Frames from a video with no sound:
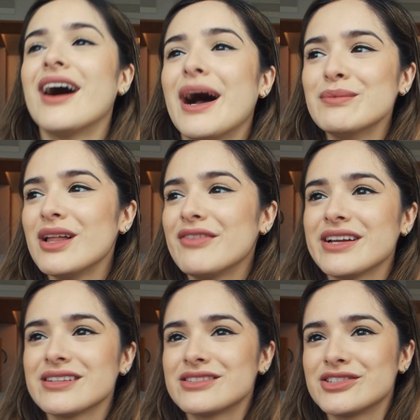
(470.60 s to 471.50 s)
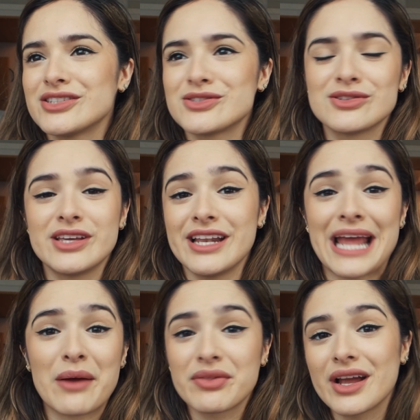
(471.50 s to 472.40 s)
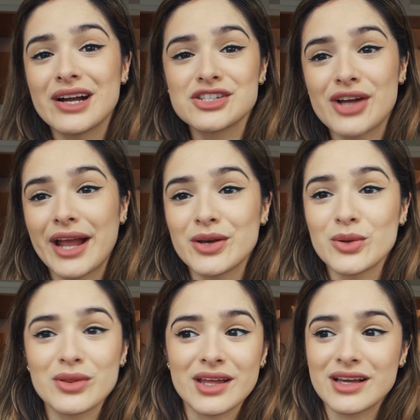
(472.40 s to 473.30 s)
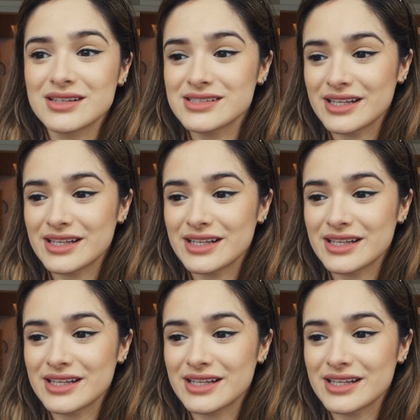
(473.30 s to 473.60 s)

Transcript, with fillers: I'm loving just getting out there and trying new things